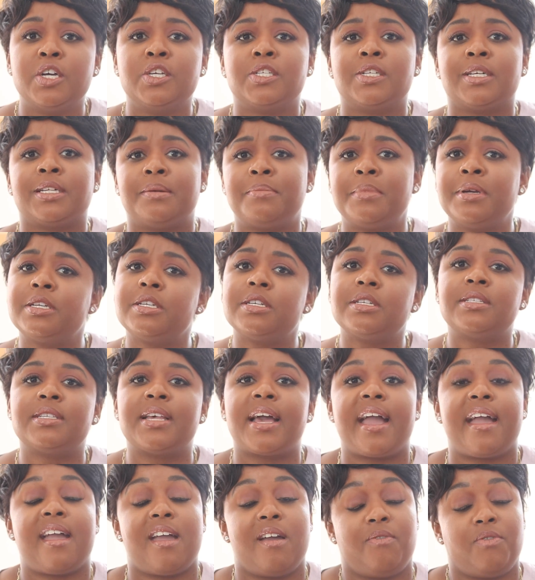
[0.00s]
So let me just
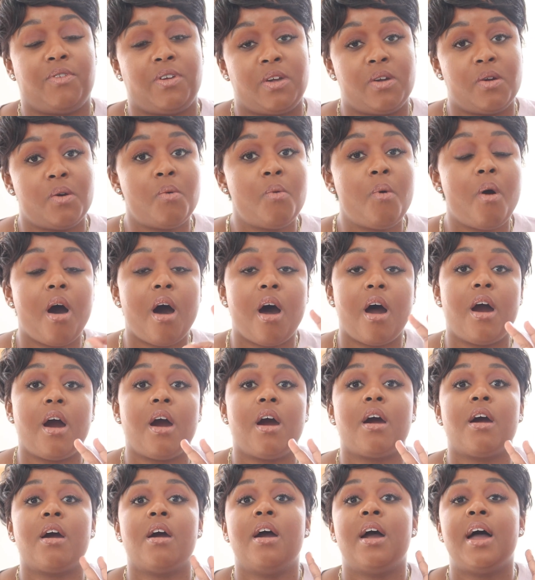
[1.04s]
say, if you
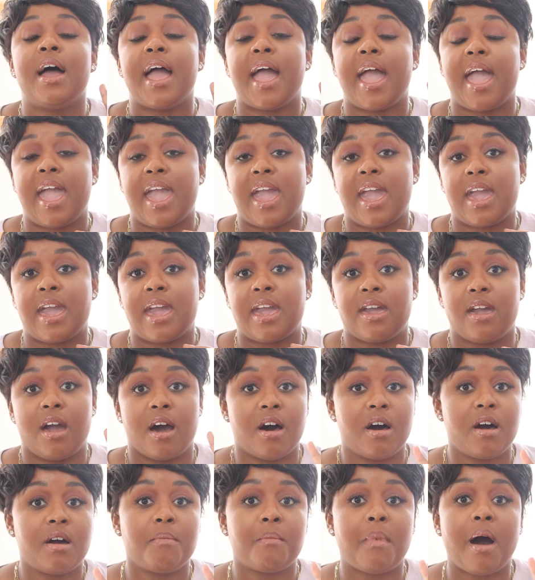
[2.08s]
are a
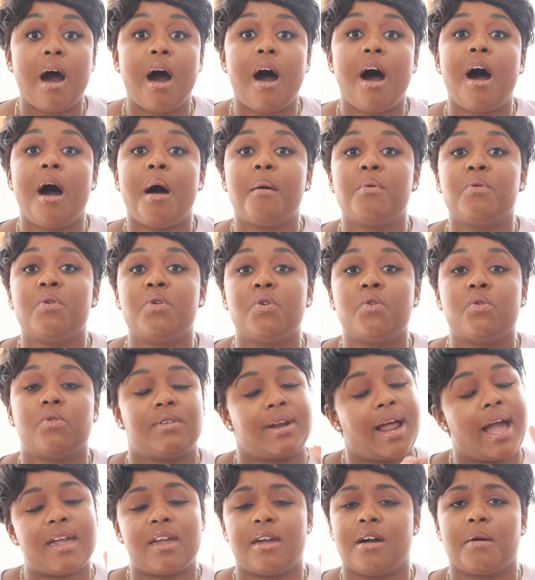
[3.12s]
young mom
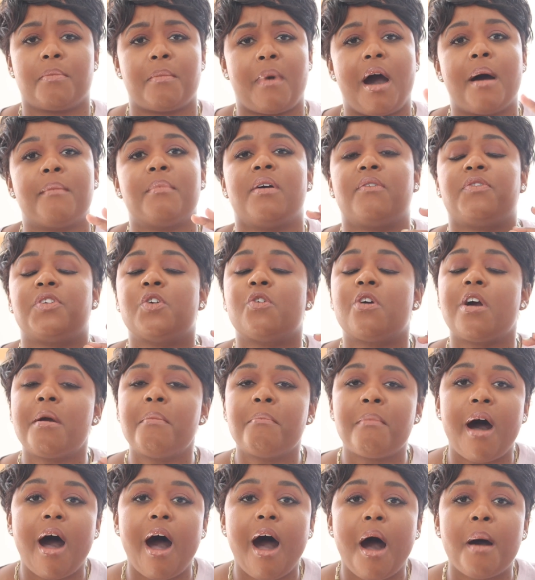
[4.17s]
if you are a
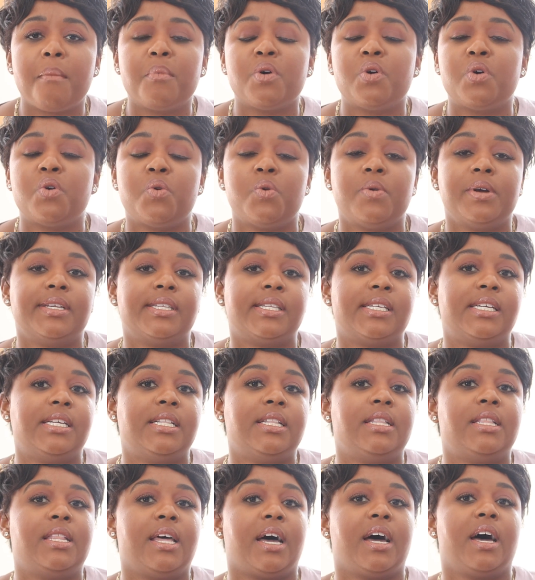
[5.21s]
mom who is
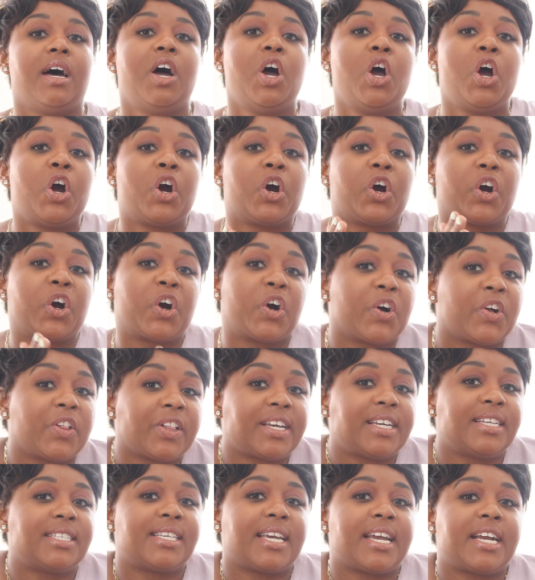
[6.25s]
in the
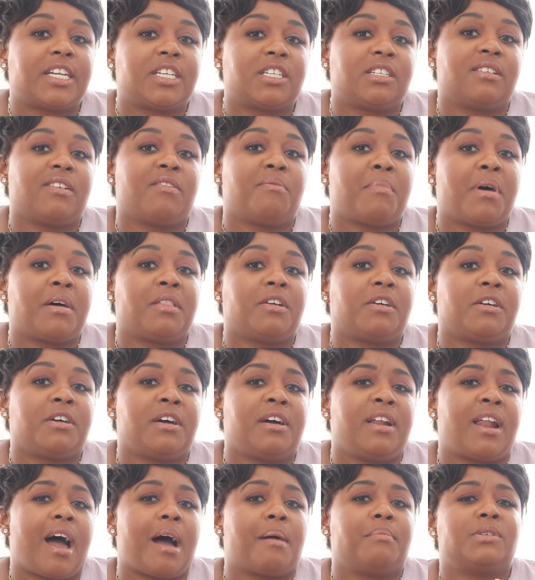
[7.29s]
early stages of
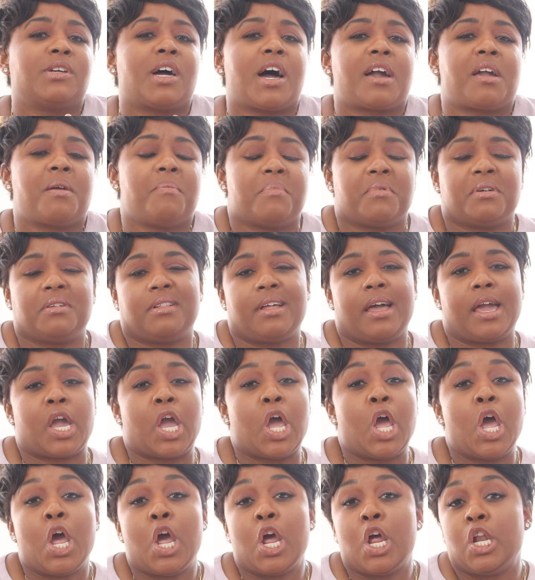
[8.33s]
motherhood, I'm talking about like
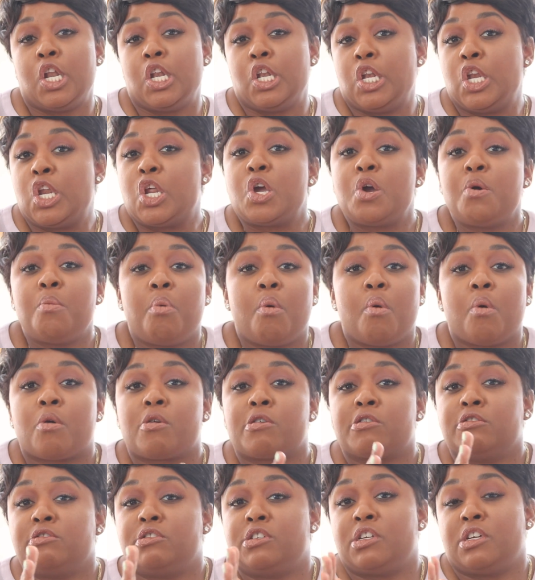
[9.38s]

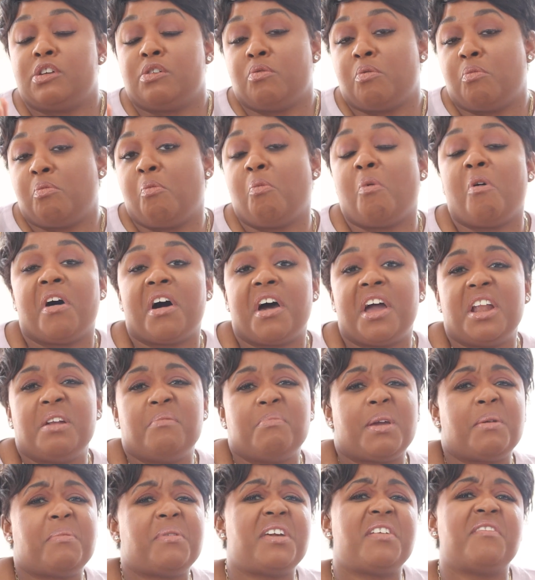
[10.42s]
newborn to 1,
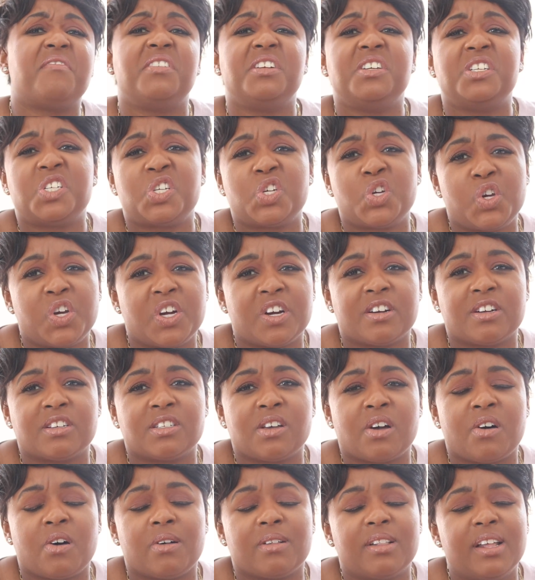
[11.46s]
maybe even 2
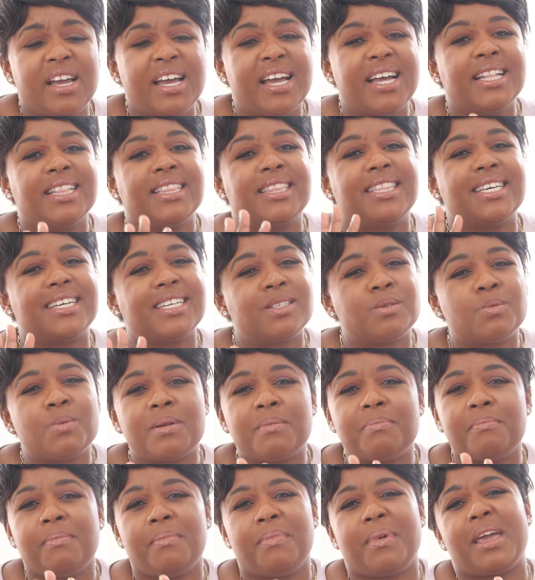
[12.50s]
years old, this
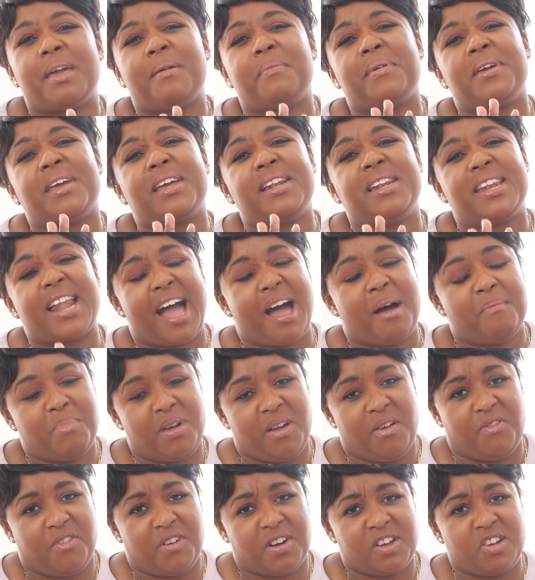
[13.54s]
one maybe not
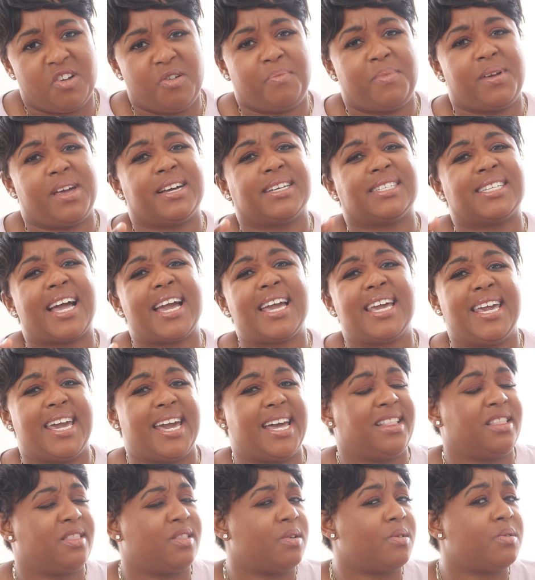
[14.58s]
be for you, because I
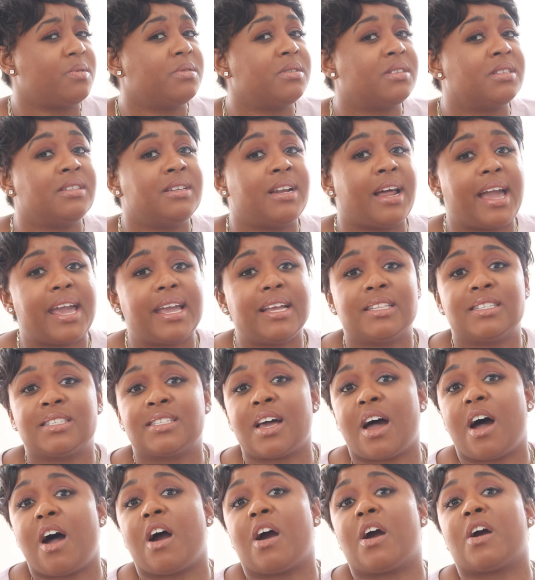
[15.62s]
get those nights
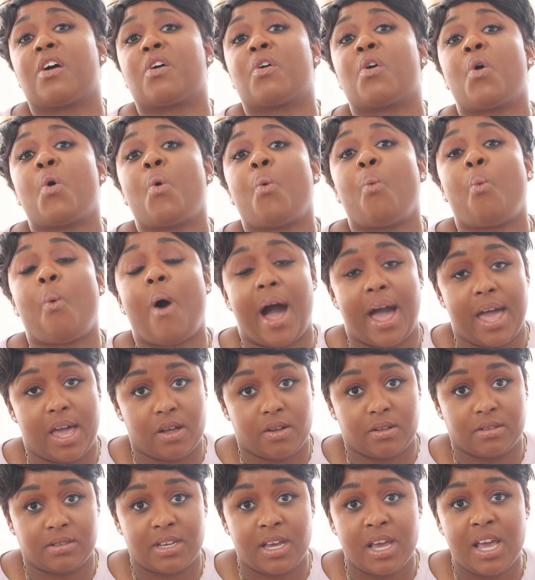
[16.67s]
are
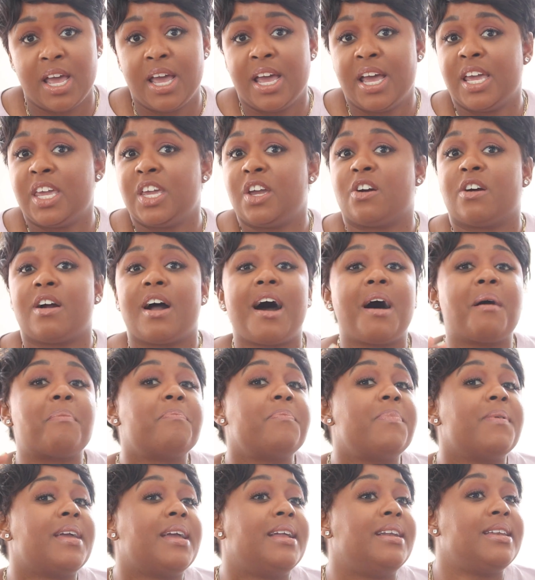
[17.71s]
wild. You're
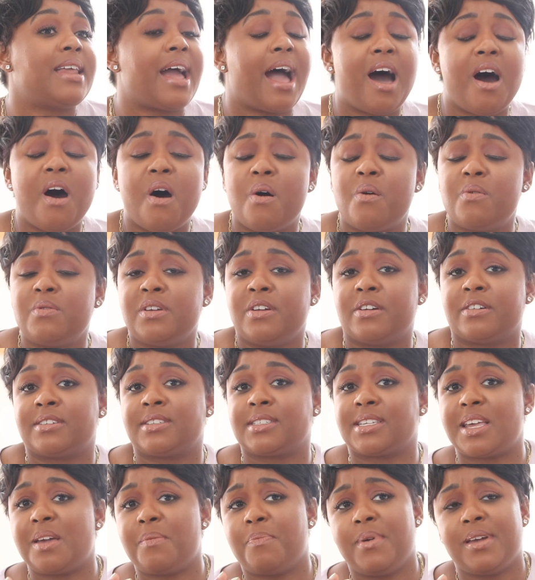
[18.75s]
up and down, you're
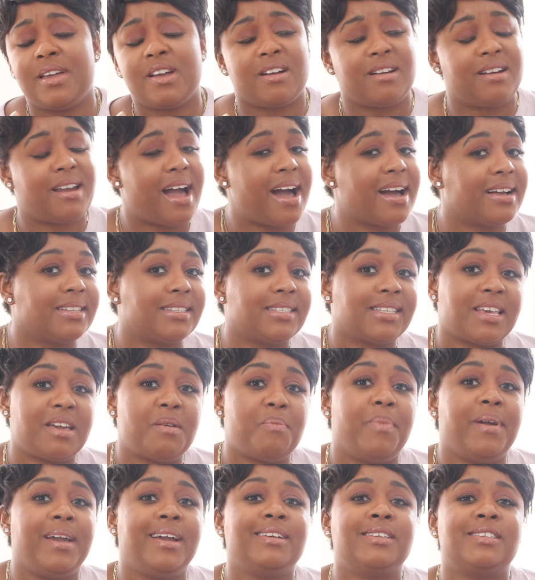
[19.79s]
sleeping, you're not
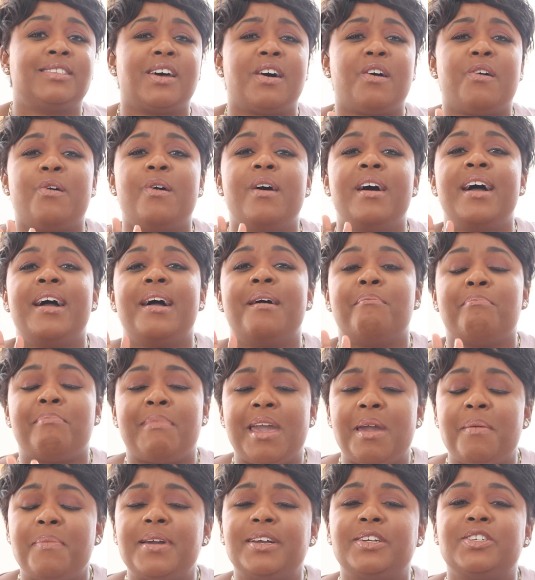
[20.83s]
sleeping, so
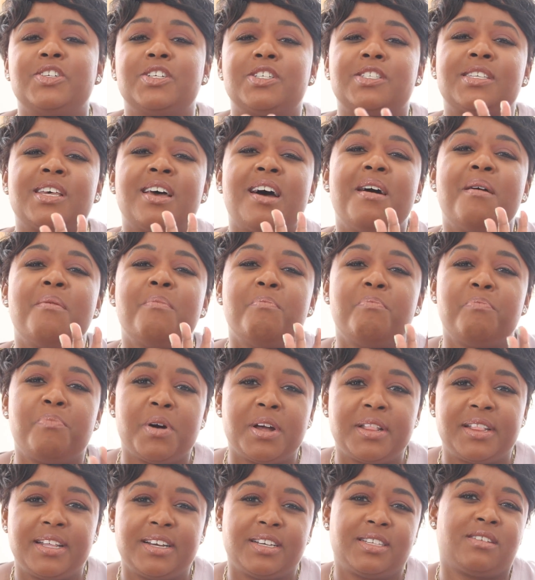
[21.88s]
maybe just
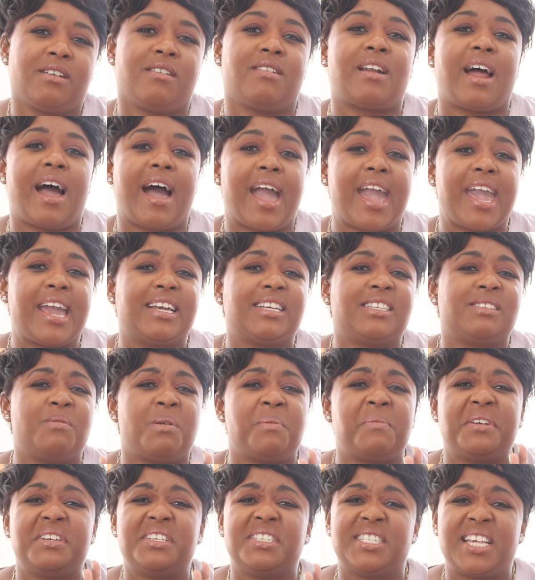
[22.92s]
put this on ice,
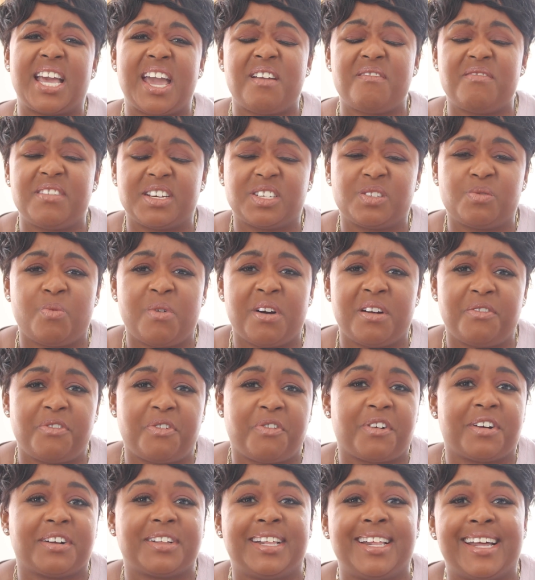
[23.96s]
maybe save this one
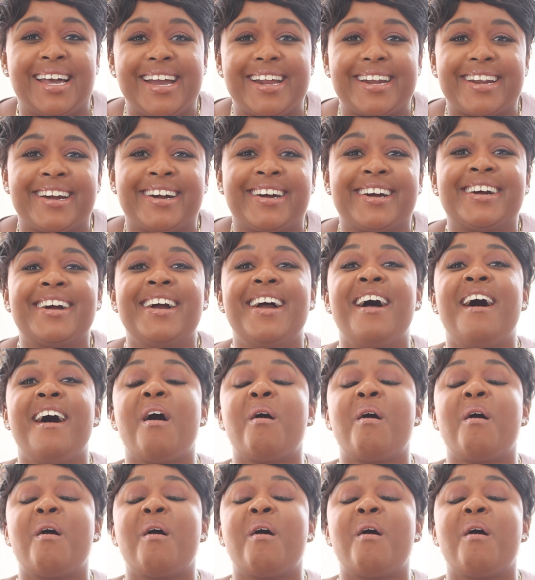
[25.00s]
for later.